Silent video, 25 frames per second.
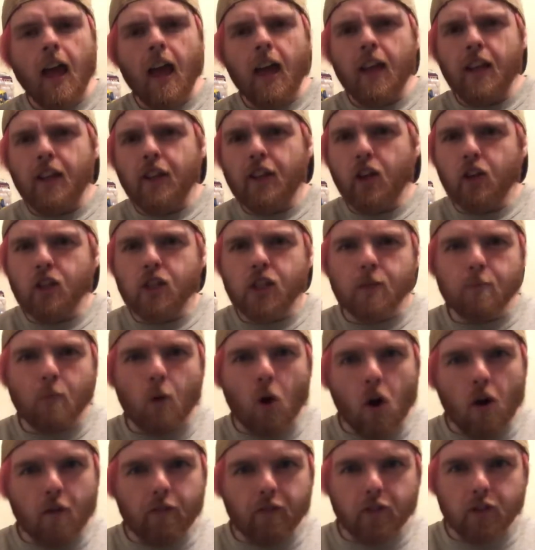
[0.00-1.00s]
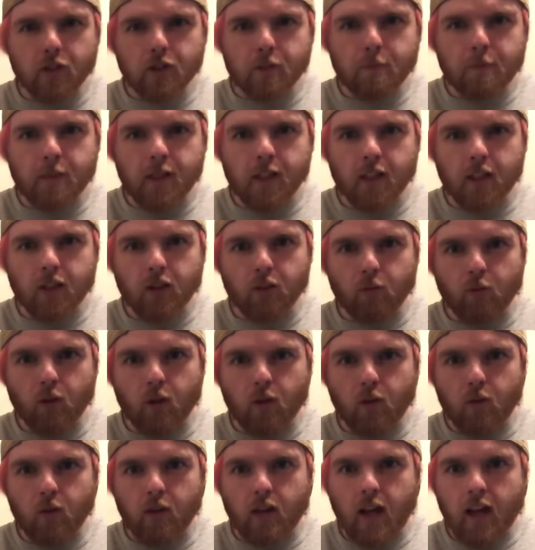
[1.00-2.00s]
there's some offers being
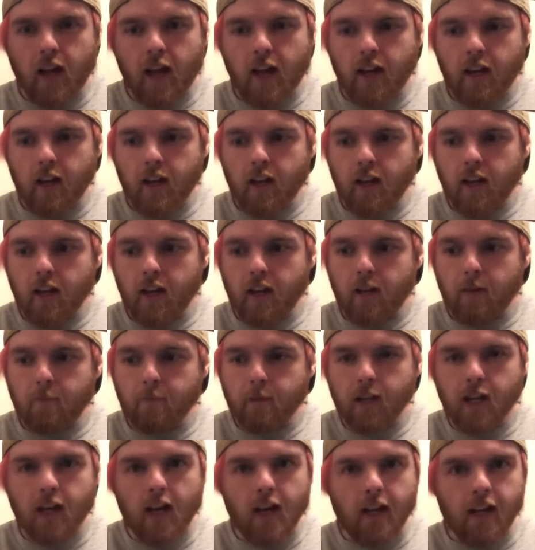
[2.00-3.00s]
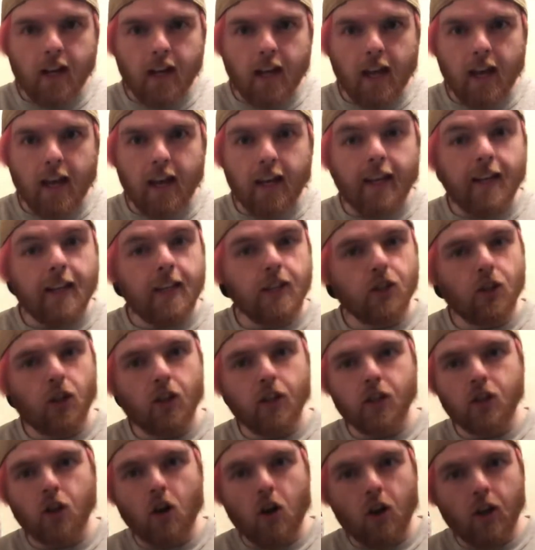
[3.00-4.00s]
thrown at McConaughey. He's
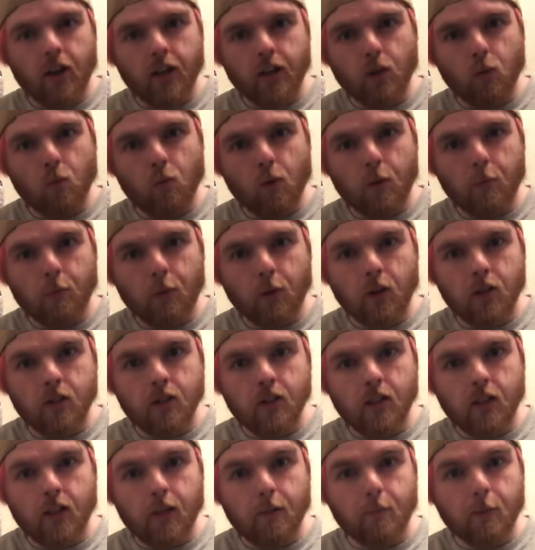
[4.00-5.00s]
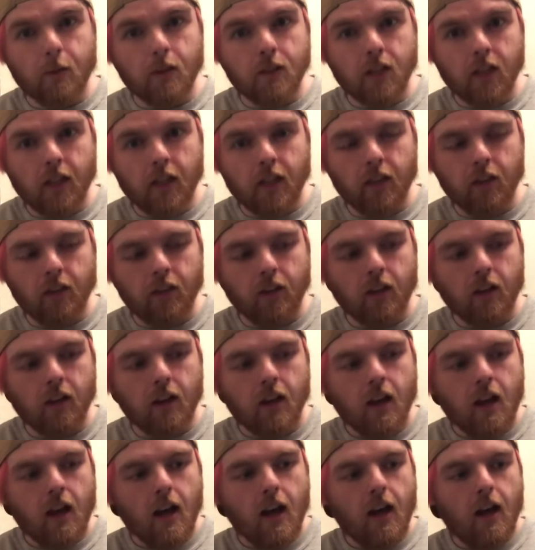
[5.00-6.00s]
already talking to one person in particular,
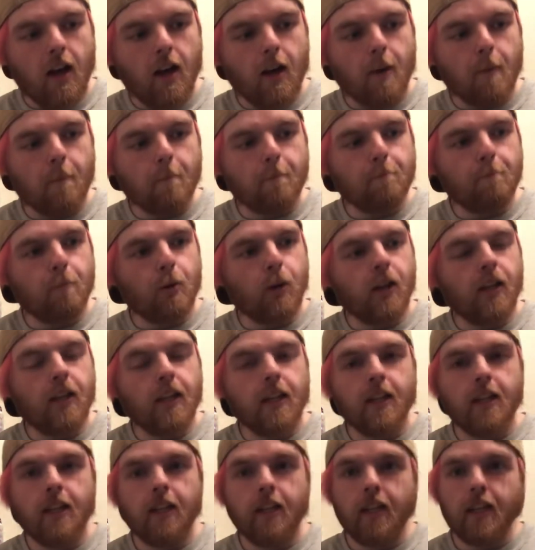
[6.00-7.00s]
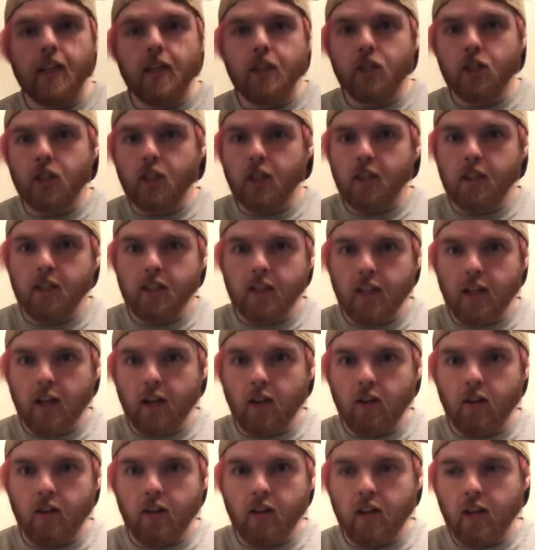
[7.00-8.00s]
but he shuts
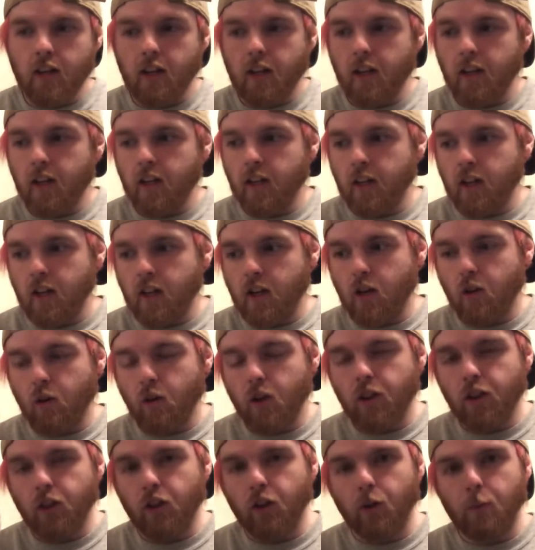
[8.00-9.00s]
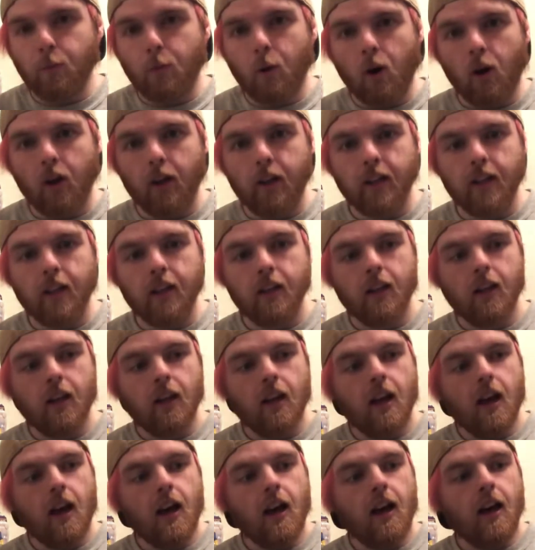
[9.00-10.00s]
down a third party,
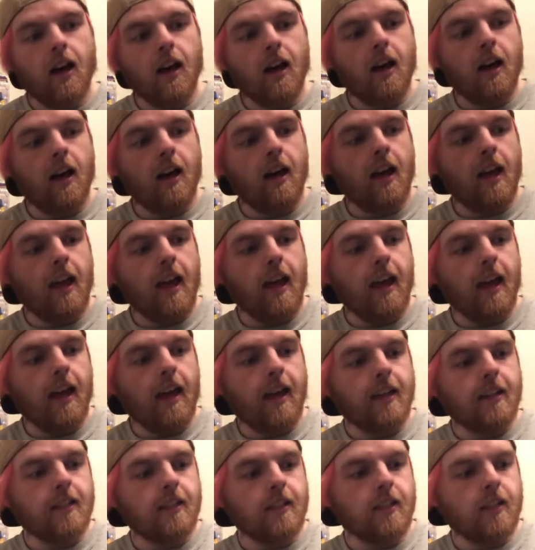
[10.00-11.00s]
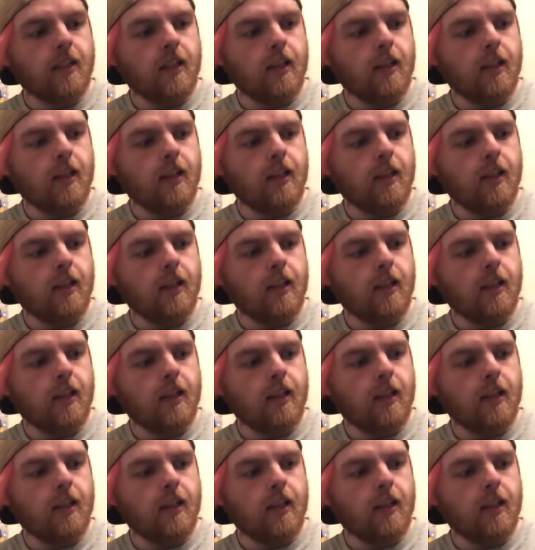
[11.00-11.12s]
and